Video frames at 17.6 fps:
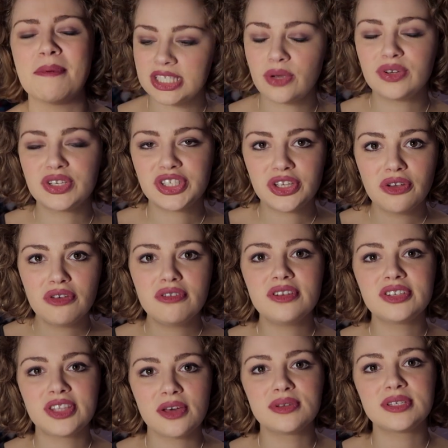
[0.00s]
So as soon
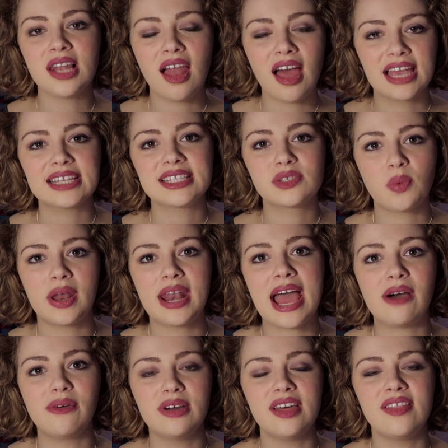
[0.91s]
as those lights went
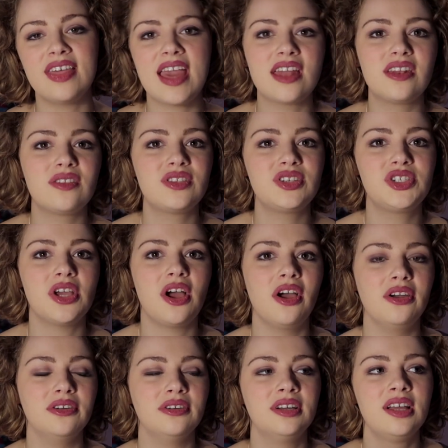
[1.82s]
out at the end of the
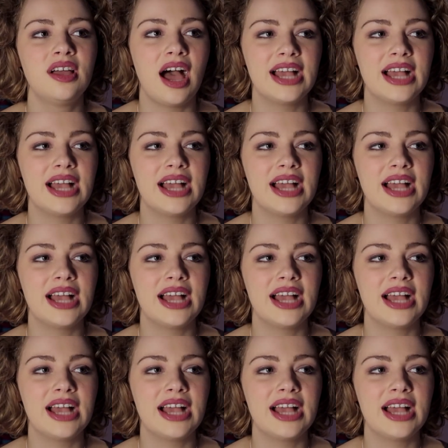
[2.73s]
show,